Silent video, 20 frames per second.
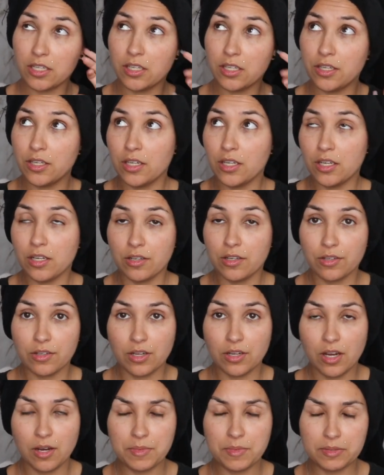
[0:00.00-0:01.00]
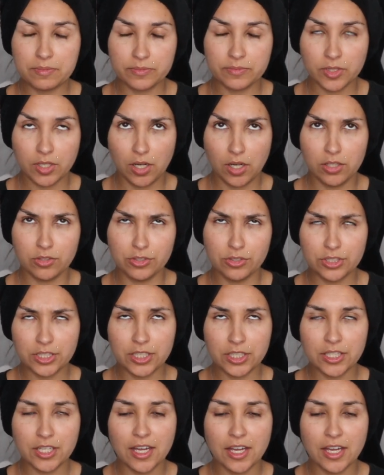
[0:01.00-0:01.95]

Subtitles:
Colored it.